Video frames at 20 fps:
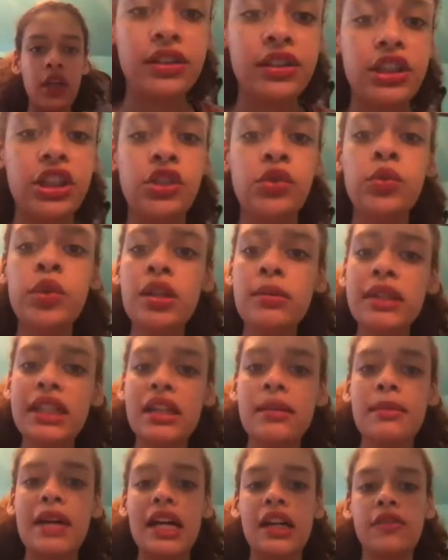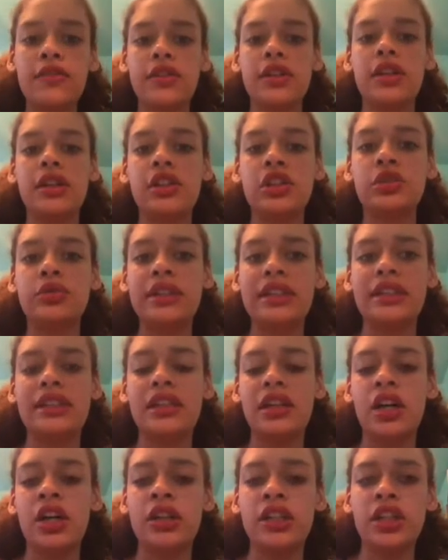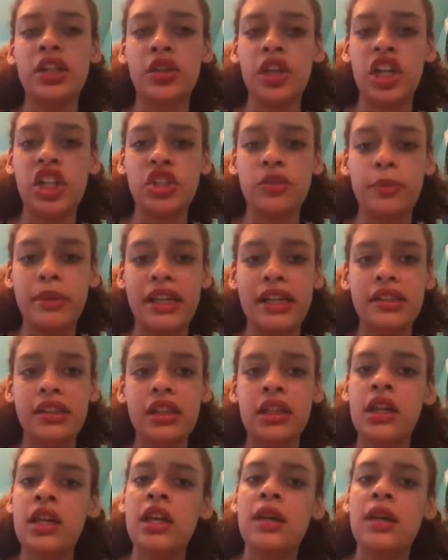So you will need a Mac for doing on Garageband,